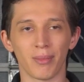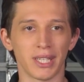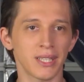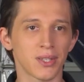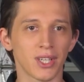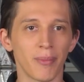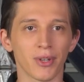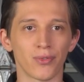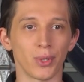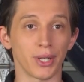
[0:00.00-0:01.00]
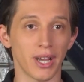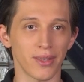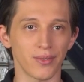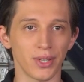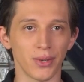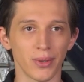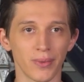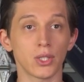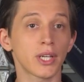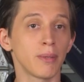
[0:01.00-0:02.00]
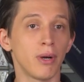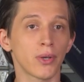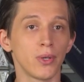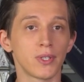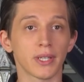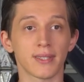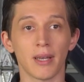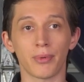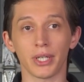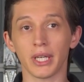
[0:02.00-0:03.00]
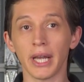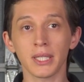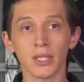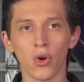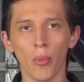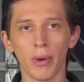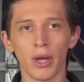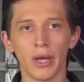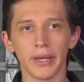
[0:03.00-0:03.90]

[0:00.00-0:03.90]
but that's a topic for another video. Talking about using a separate guide scope,